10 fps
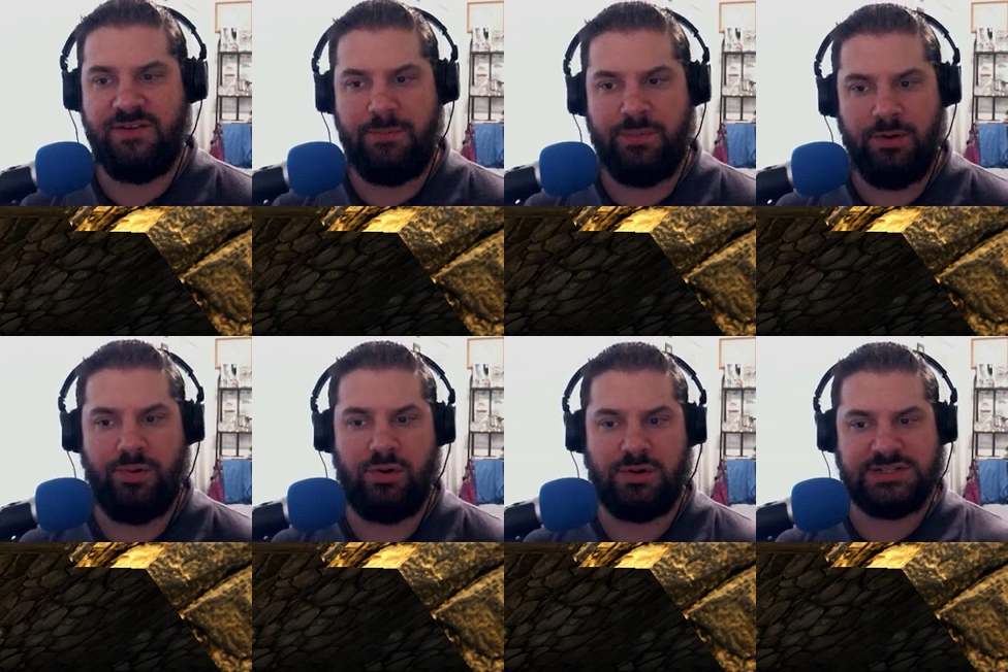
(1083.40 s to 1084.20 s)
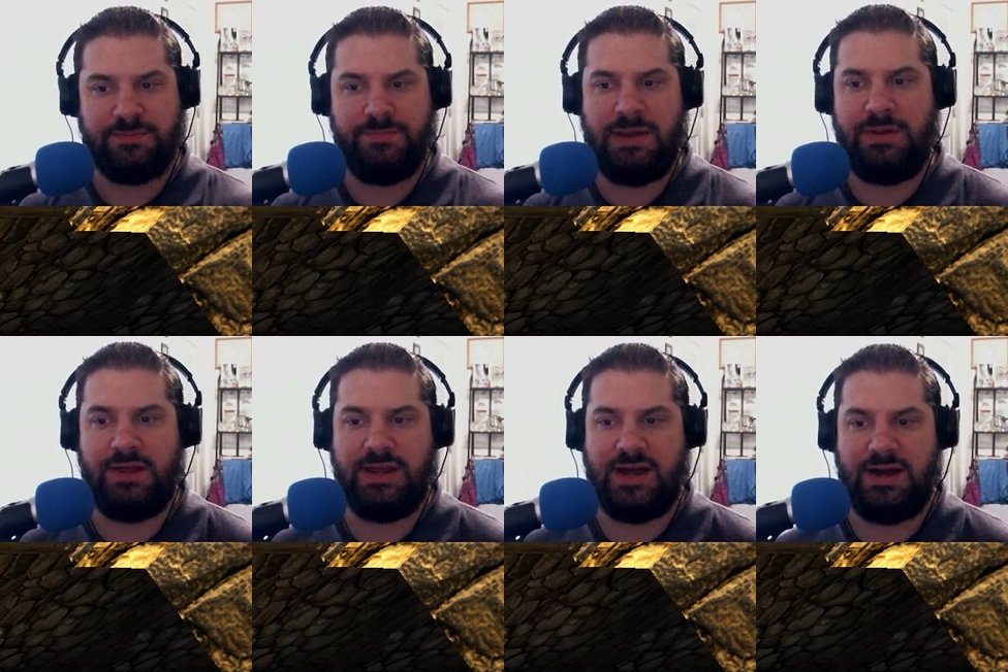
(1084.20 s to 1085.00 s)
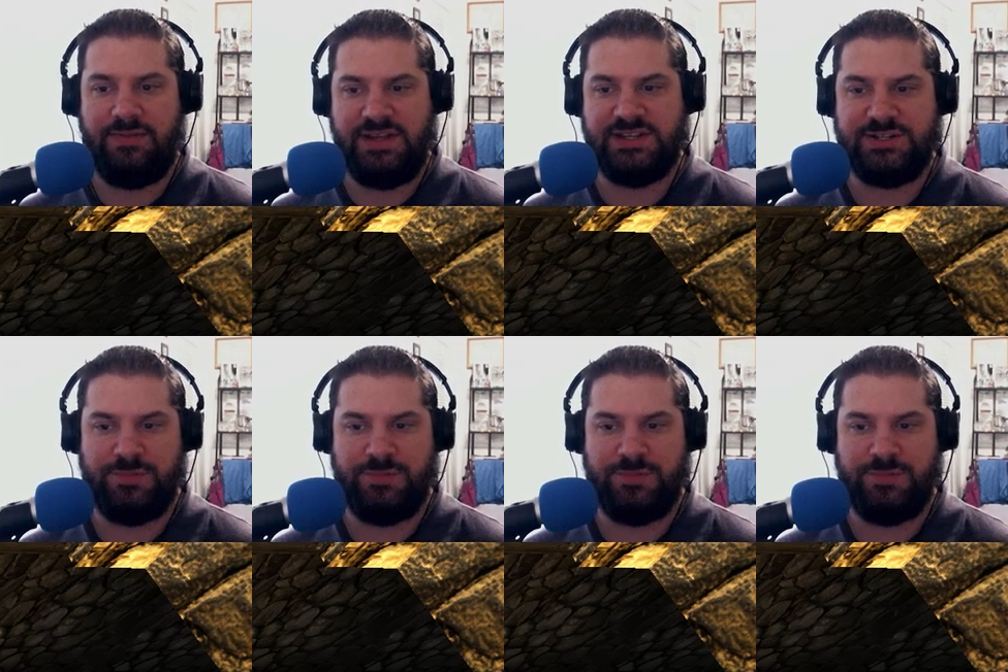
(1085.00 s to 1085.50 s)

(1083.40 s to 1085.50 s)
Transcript: put poles up, maybe like on these two